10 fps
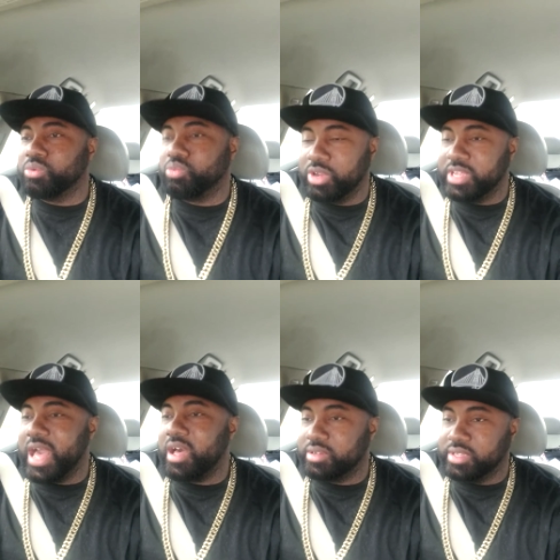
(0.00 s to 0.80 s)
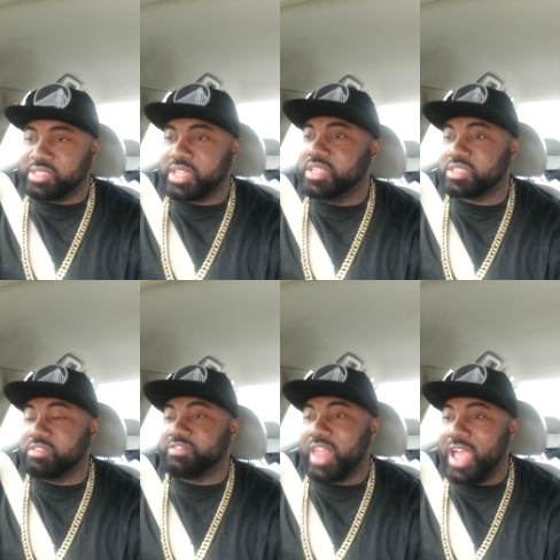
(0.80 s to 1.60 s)
reality sense
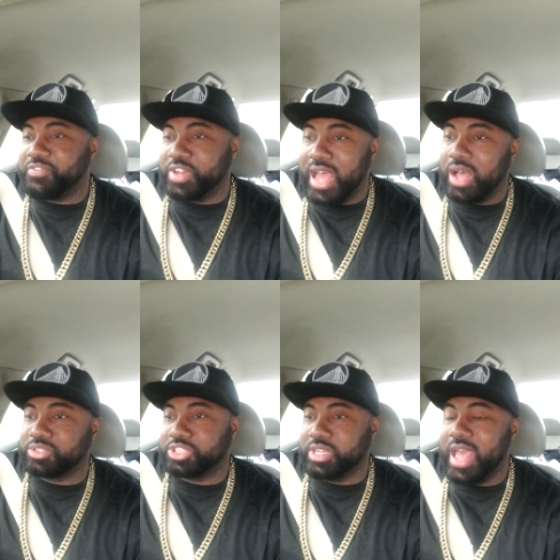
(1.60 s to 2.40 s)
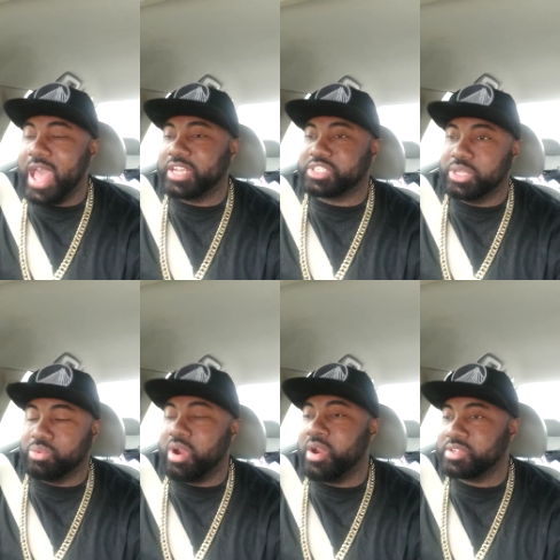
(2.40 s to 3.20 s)
of life and how shit actually
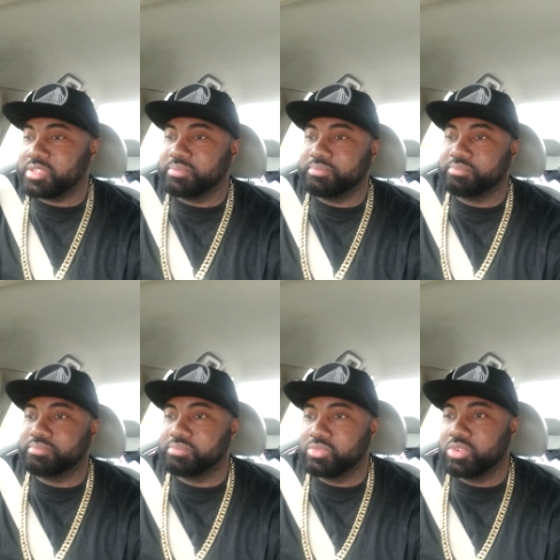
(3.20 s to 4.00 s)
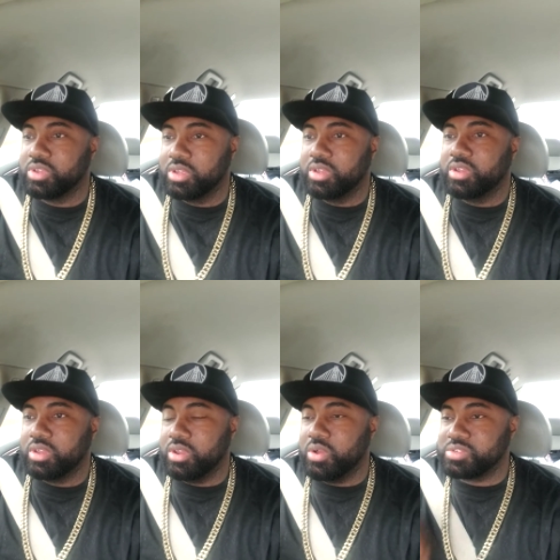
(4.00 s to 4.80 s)
works,
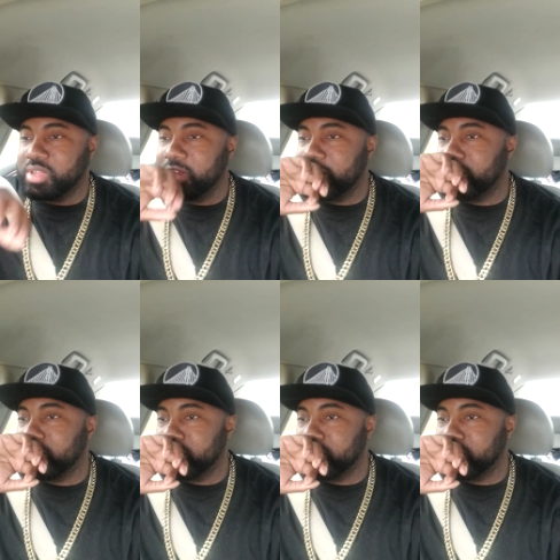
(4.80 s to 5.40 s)
you know what I'm saying?